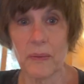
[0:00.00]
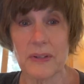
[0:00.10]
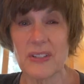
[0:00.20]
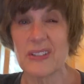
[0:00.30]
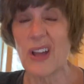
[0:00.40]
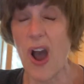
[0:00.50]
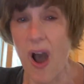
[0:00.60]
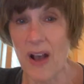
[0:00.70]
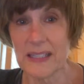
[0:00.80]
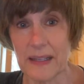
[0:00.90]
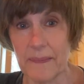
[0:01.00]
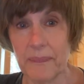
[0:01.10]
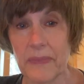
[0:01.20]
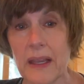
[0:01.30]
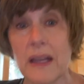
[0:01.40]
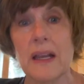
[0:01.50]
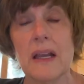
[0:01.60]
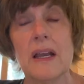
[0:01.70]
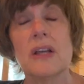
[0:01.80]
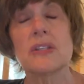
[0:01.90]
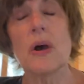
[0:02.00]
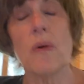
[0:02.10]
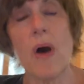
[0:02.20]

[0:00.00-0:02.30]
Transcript: which is awesome. So